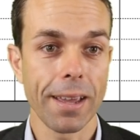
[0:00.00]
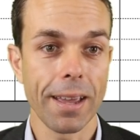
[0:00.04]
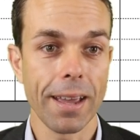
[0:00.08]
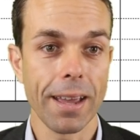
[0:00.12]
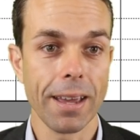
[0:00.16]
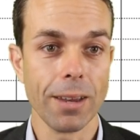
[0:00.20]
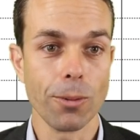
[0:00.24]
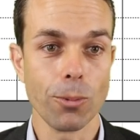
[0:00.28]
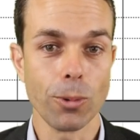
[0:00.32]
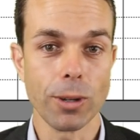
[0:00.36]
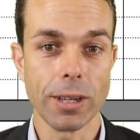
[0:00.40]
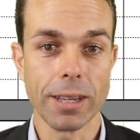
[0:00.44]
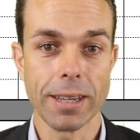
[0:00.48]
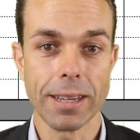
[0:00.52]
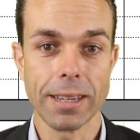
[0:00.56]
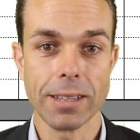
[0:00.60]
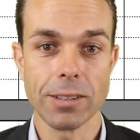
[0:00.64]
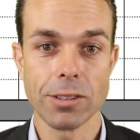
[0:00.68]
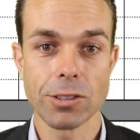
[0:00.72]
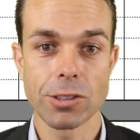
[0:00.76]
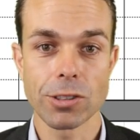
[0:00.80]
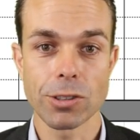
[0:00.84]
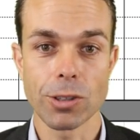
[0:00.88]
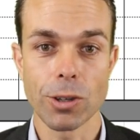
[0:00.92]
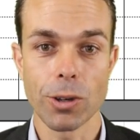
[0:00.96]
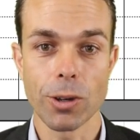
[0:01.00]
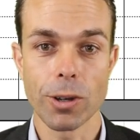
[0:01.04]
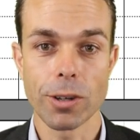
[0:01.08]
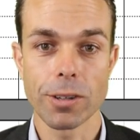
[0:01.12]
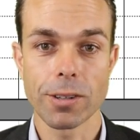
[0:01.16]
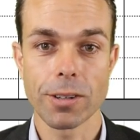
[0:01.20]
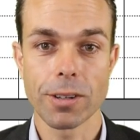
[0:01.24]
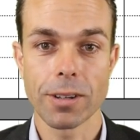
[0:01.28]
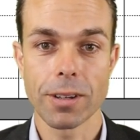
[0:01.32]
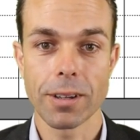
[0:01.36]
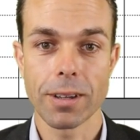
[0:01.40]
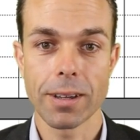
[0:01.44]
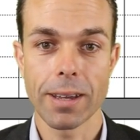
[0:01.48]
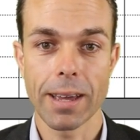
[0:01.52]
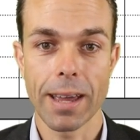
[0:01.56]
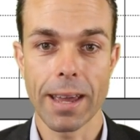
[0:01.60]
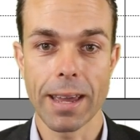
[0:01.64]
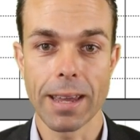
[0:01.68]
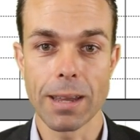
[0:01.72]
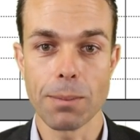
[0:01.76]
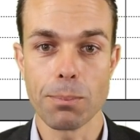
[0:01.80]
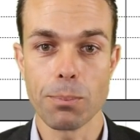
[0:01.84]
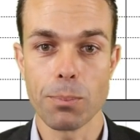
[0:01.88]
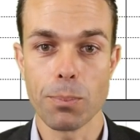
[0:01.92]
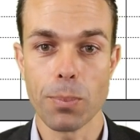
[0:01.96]
and we insert
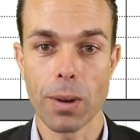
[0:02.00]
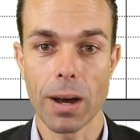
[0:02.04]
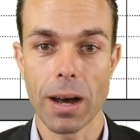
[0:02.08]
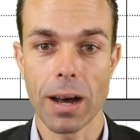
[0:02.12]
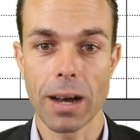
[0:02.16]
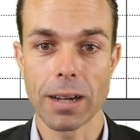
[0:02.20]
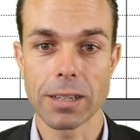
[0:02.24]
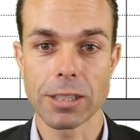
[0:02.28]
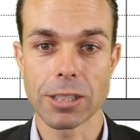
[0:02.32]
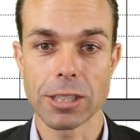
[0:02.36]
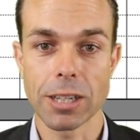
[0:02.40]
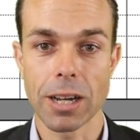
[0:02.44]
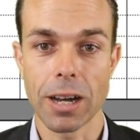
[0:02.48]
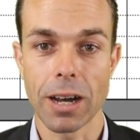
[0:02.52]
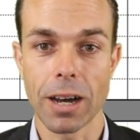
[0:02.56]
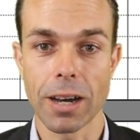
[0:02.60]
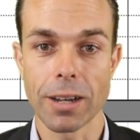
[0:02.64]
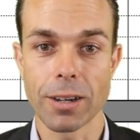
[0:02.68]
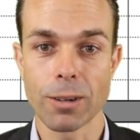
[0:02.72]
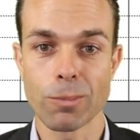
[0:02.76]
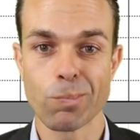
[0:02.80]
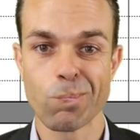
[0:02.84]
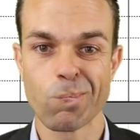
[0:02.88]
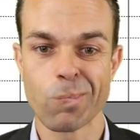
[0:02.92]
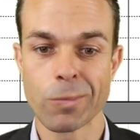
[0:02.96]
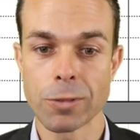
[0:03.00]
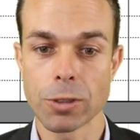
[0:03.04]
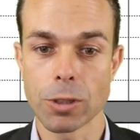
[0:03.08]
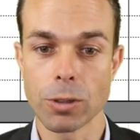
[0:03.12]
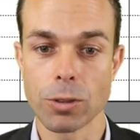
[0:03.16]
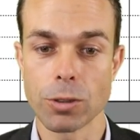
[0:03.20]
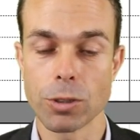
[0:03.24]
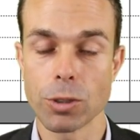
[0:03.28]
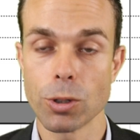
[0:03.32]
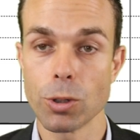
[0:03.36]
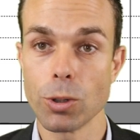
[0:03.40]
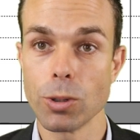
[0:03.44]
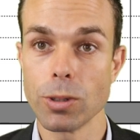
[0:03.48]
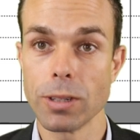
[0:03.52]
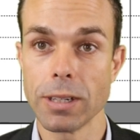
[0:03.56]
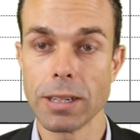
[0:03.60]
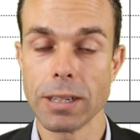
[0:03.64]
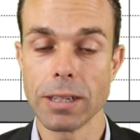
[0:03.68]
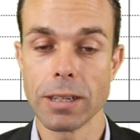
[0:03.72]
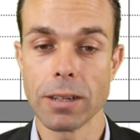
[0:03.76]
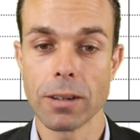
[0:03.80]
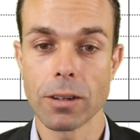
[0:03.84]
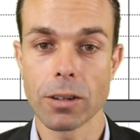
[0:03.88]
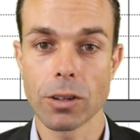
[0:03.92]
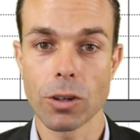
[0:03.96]
a bar chart, so
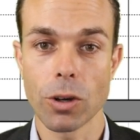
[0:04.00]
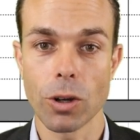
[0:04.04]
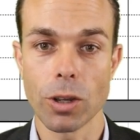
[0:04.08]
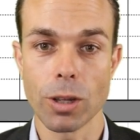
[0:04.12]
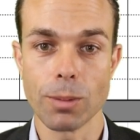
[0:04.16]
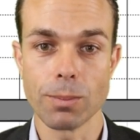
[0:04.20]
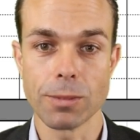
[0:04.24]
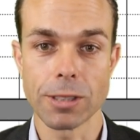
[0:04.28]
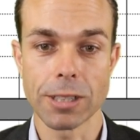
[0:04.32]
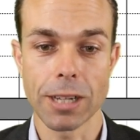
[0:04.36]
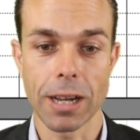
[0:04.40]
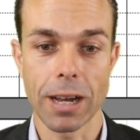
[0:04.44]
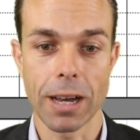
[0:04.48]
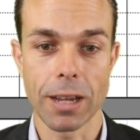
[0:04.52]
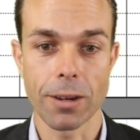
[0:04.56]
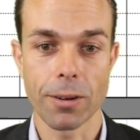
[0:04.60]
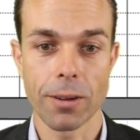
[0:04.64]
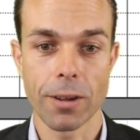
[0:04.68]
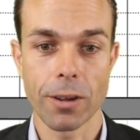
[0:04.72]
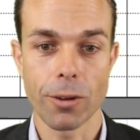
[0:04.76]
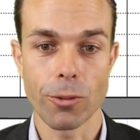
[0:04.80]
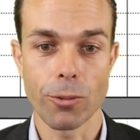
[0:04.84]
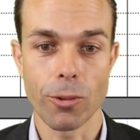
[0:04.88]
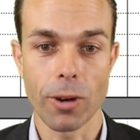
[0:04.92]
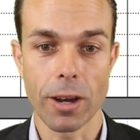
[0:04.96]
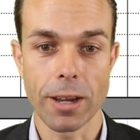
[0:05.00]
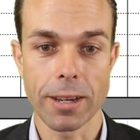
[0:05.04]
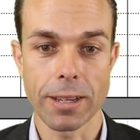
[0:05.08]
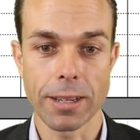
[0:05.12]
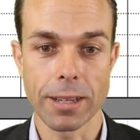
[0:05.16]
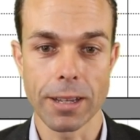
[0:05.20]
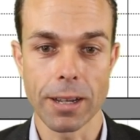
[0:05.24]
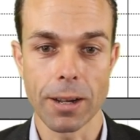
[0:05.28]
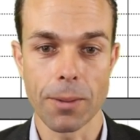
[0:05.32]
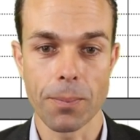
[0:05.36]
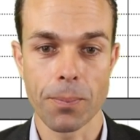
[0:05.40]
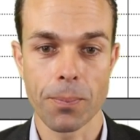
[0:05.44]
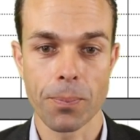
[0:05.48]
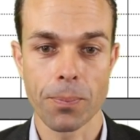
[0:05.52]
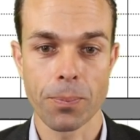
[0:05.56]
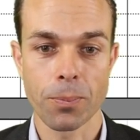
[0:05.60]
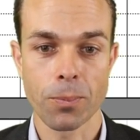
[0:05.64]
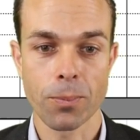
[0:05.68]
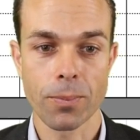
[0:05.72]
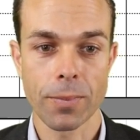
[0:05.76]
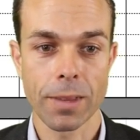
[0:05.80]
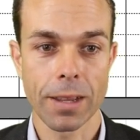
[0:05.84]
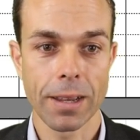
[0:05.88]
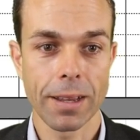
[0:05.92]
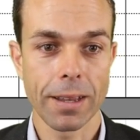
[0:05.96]
2D column chart right here.
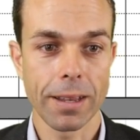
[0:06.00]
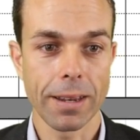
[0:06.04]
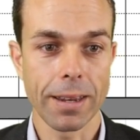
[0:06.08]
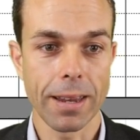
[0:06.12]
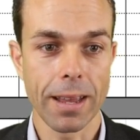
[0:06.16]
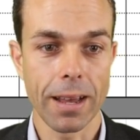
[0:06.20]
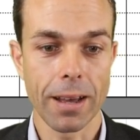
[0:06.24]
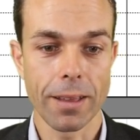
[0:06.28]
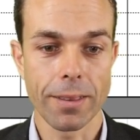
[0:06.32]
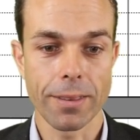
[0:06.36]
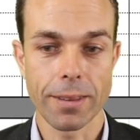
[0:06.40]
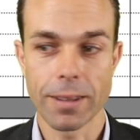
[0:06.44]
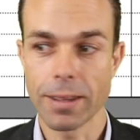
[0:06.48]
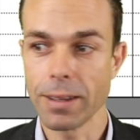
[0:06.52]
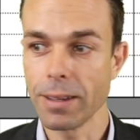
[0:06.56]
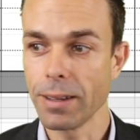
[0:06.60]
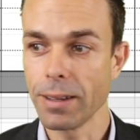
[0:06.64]
Now